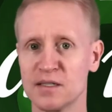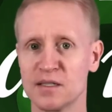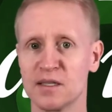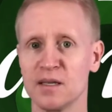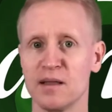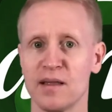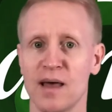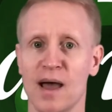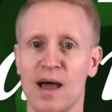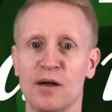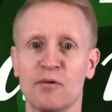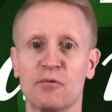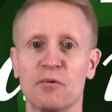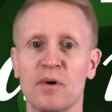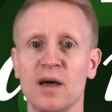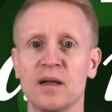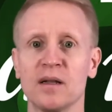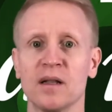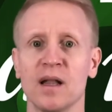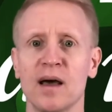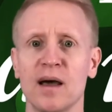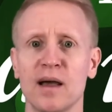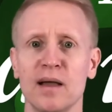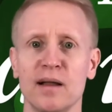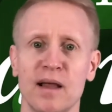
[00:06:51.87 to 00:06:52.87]
to that red
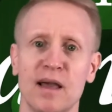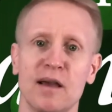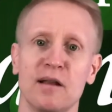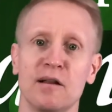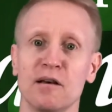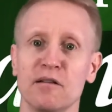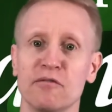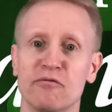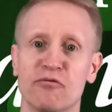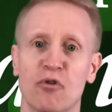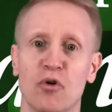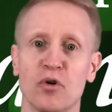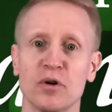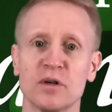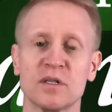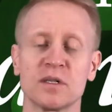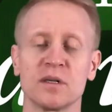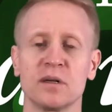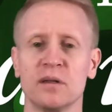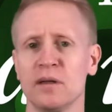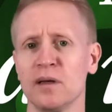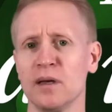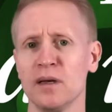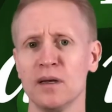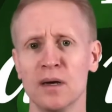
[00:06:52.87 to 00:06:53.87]
light, and
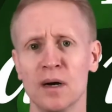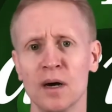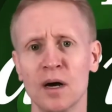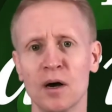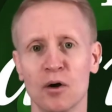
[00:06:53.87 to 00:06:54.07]
unfortunately,